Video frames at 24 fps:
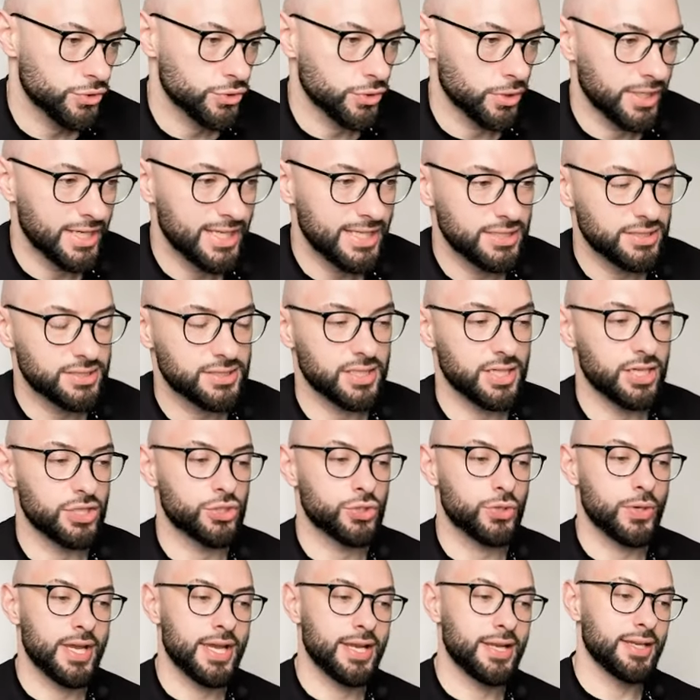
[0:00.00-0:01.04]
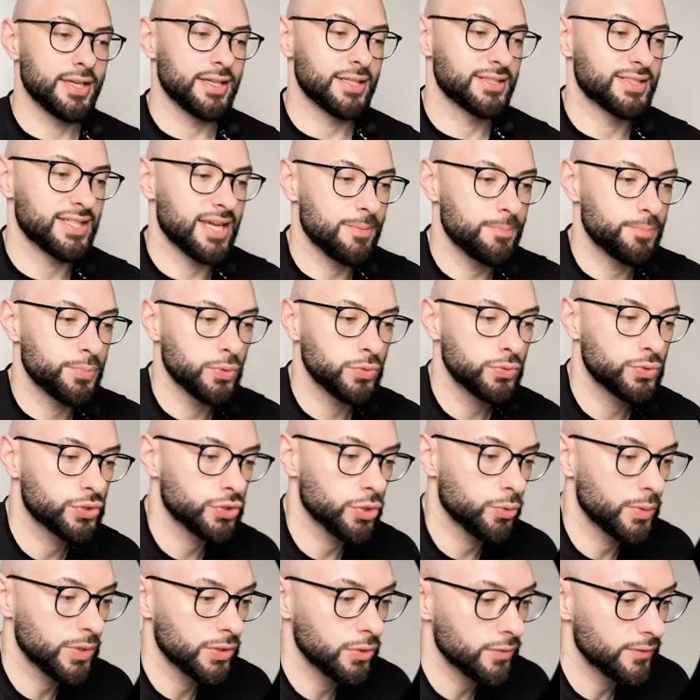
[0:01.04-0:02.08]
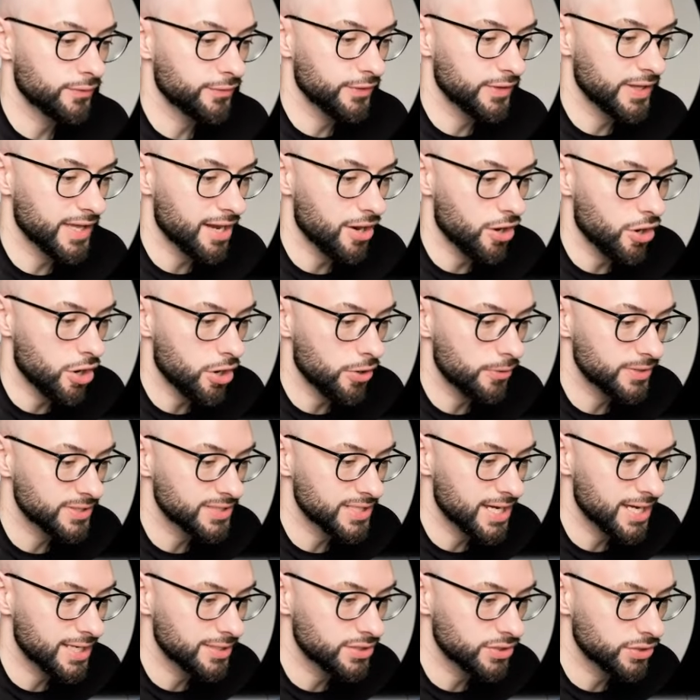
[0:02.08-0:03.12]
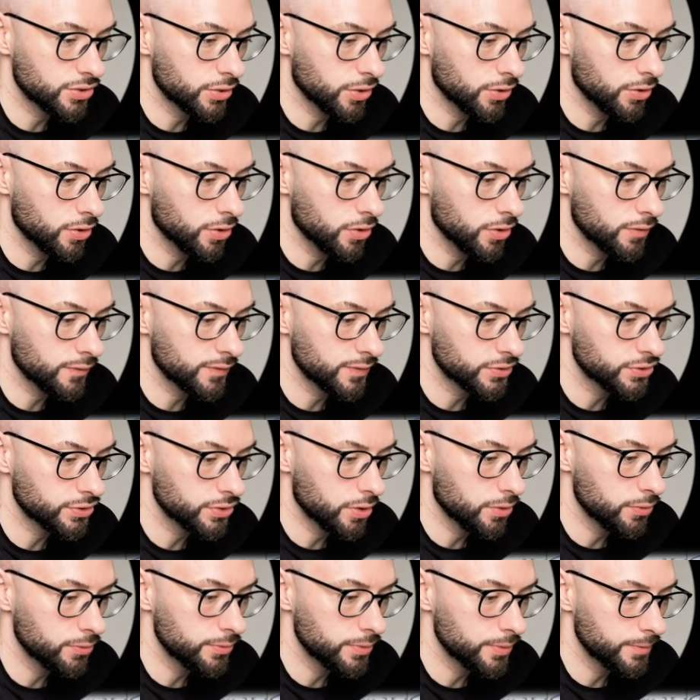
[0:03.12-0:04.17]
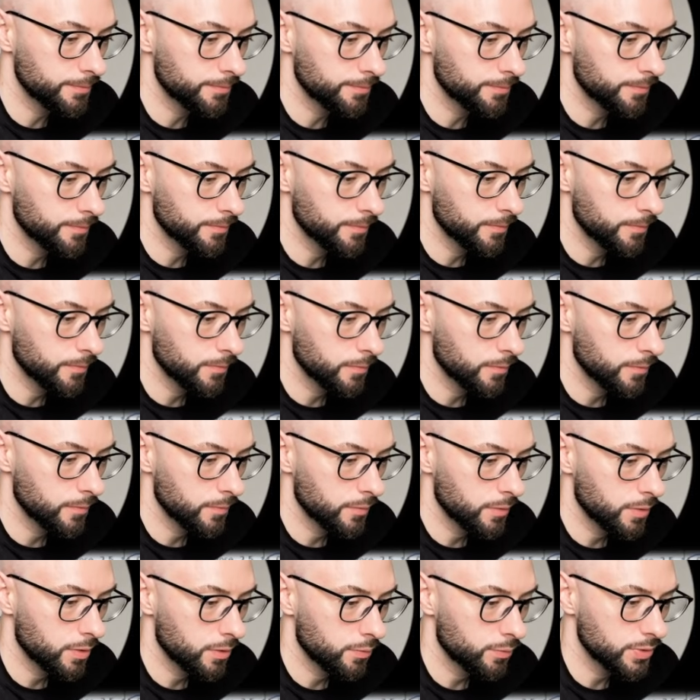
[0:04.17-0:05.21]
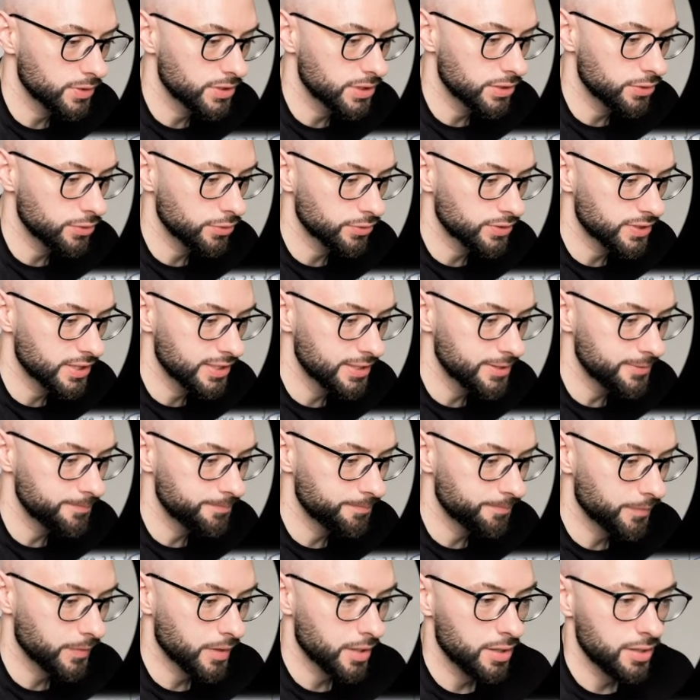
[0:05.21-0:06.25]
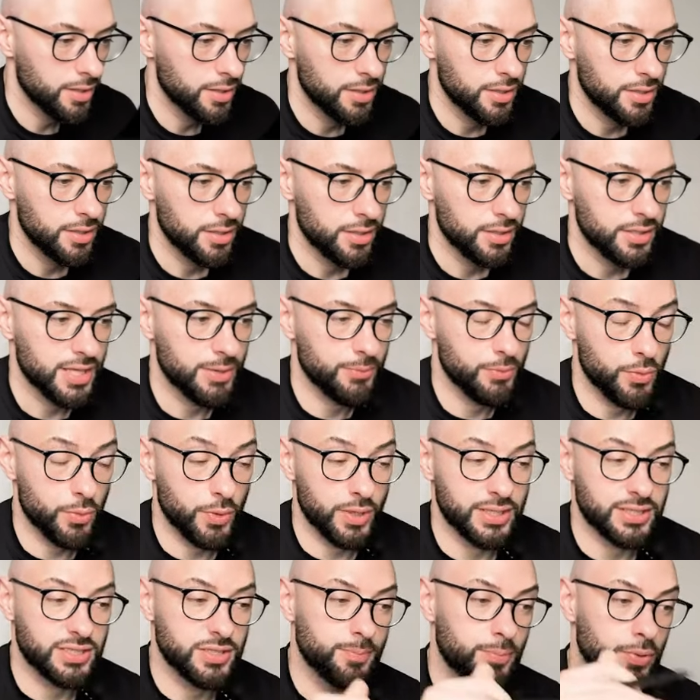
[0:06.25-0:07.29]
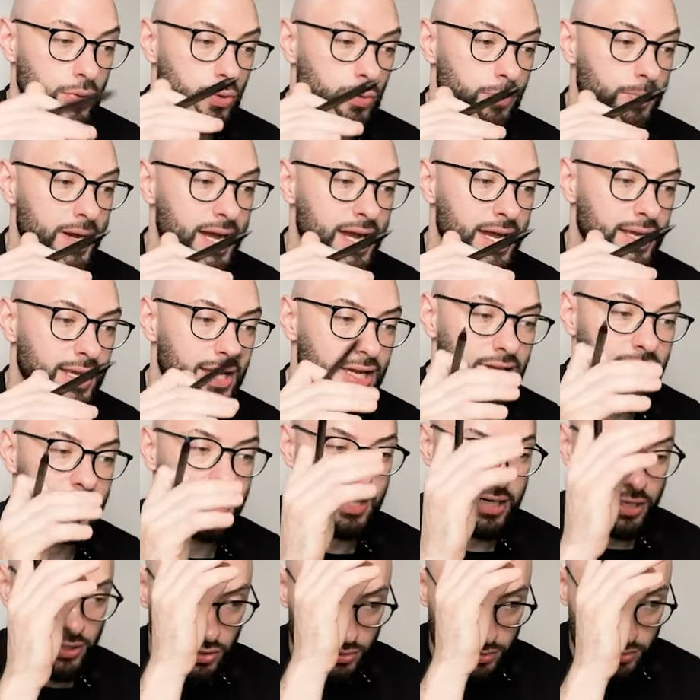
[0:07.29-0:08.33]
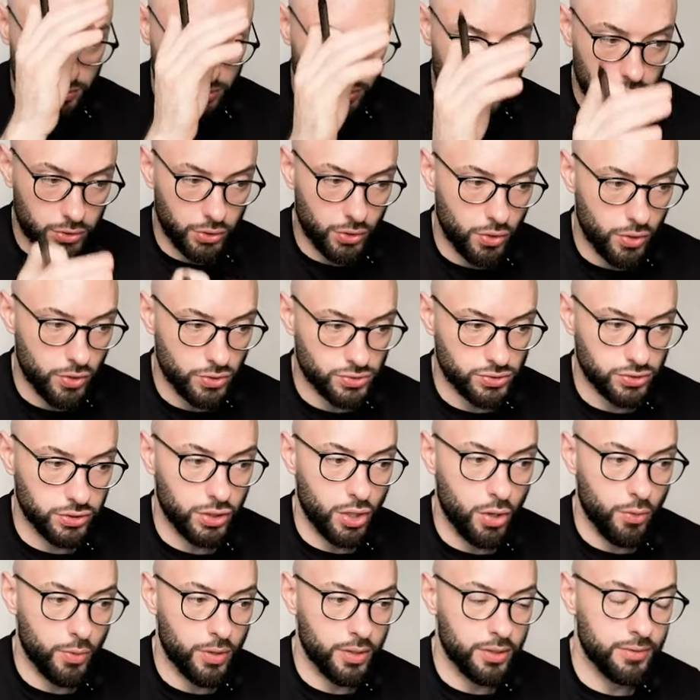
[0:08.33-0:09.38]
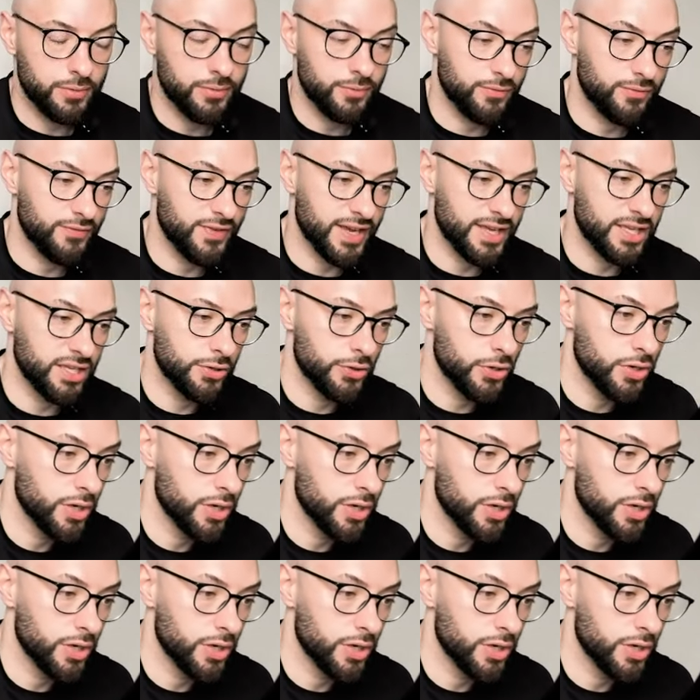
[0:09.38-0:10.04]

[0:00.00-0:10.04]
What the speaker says: So here's a trade example. So we look for that RSI to go oversold, which it does here. Then we want it to pull back and then close lower via